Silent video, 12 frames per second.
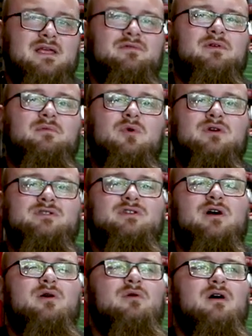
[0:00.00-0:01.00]
even more
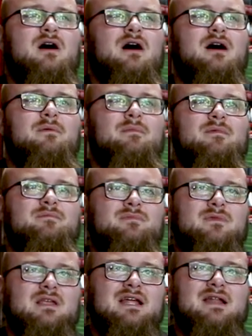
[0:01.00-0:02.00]
so an
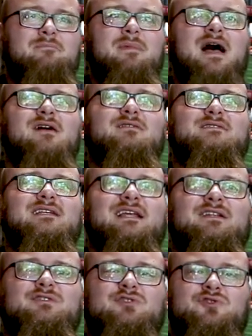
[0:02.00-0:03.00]
imbalance
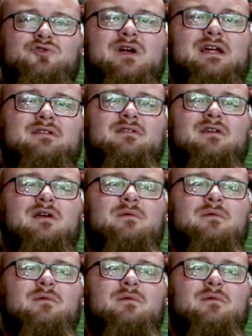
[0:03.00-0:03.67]
in strength.